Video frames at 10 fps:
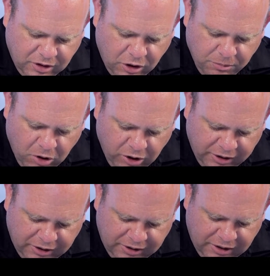our
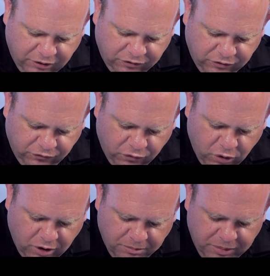market analysis for
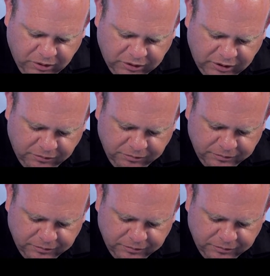our building.